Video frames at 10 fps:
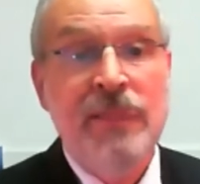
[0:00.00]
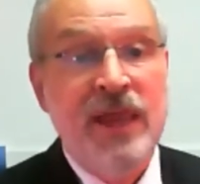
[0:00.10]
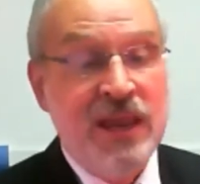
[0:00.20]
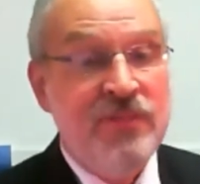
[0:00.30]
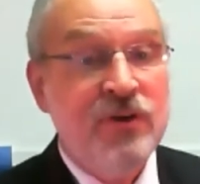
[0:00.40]

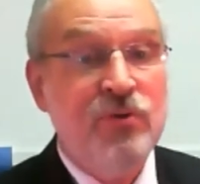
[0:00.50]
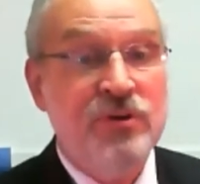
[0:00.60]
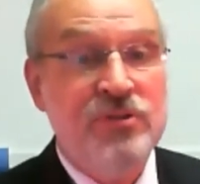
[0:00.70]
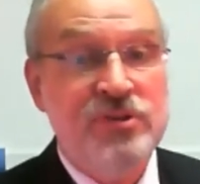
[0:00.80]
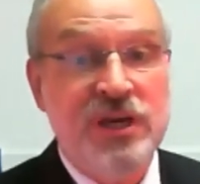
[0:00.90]
and the
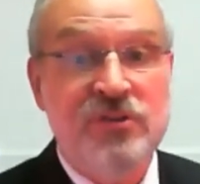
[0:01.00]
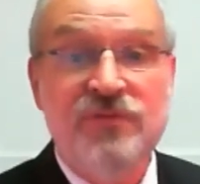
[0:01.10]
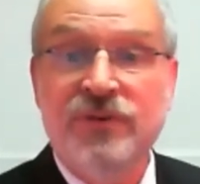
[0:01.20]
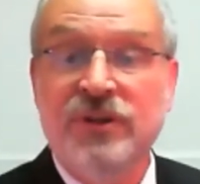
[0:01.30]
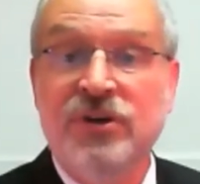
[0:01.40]
court's test
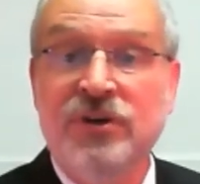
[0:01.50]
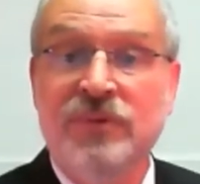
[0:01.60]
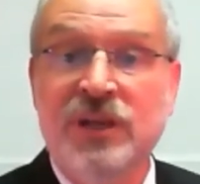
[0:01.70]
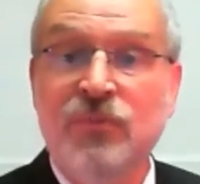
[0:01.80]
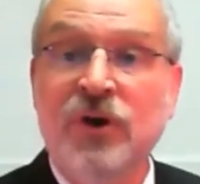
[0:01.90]
for
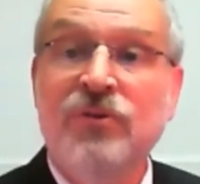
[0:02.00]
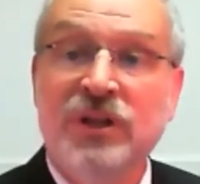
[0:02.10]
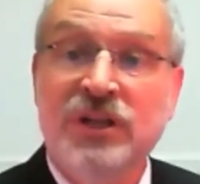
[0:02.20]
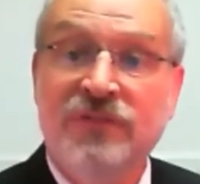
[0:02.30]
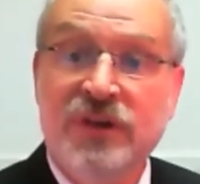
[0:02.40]
determining whether an
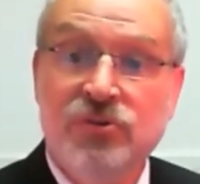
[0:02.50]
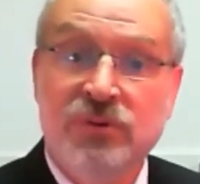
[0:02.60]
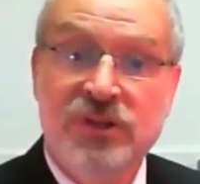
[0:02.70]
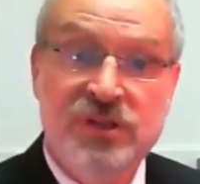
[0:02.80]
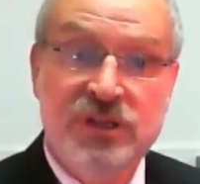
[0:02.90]

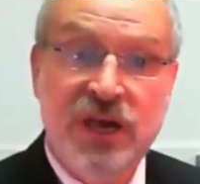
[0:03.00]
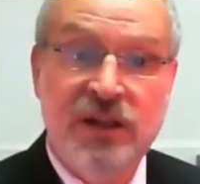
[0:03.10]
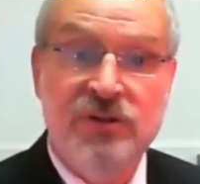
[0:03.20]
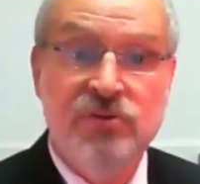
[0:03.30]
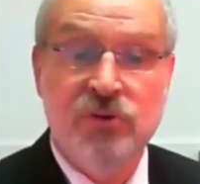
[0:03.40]
individual is
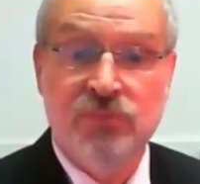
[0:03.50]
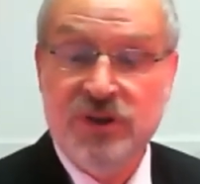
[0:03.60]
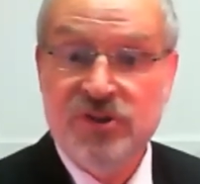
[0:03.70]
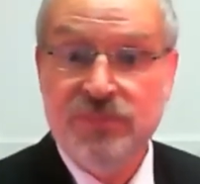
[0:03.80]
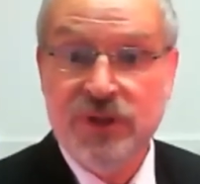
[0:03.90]
entitled to a
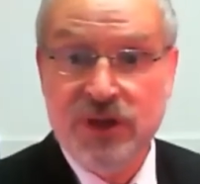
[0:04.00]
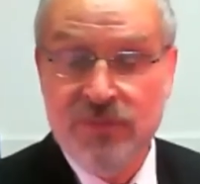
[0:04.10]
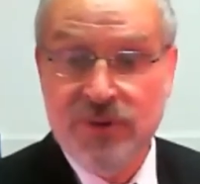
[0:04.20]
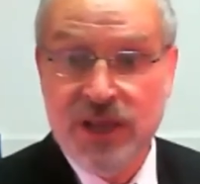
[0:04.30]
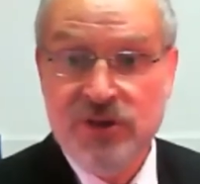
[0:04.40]
reasonable
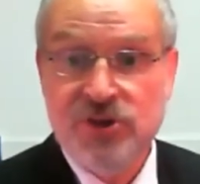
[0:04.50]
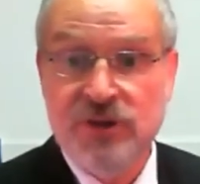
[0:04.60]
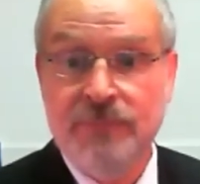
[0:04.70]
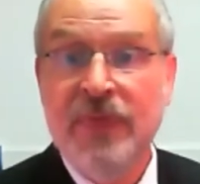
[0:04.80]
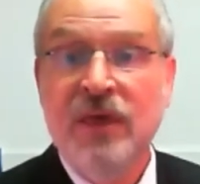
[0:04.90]

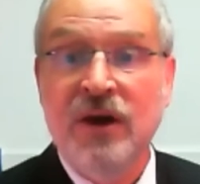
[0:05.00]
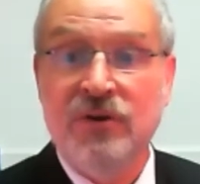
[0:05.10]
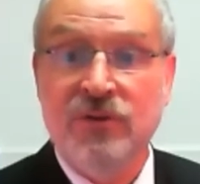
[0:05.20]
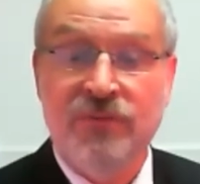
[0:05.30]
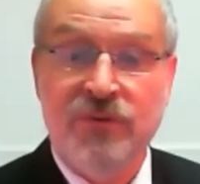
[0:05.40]
accommodation
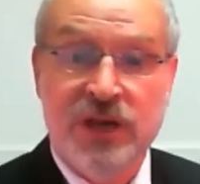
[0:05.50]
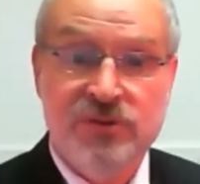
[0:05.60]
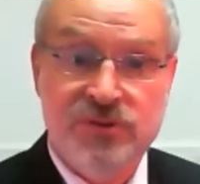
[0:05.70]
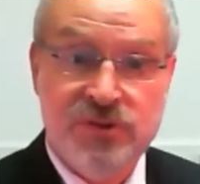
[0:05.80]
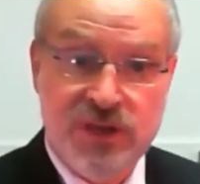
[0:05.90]
under the Free
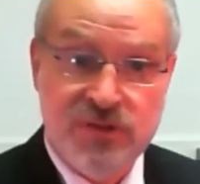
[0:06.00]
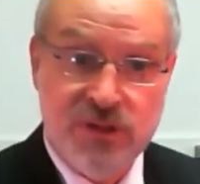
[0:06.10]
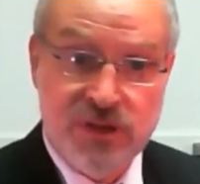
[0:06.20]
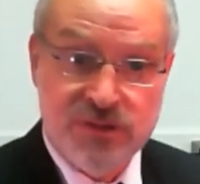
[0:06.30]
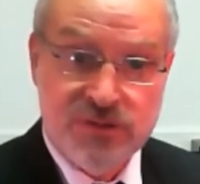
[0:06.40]
Exercise
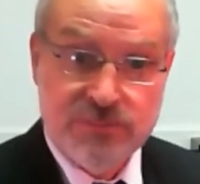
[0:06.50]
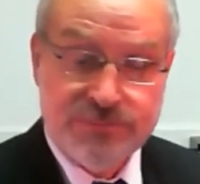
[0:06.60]
Clause.